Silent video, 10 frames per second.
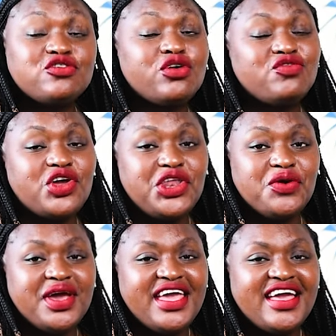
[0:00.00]
So if you're
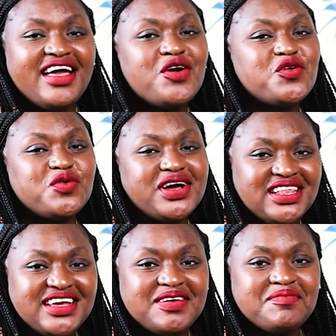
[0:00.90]
new here,
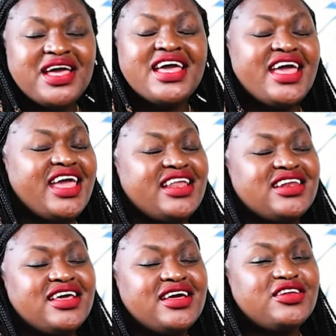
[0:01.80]
welcome, and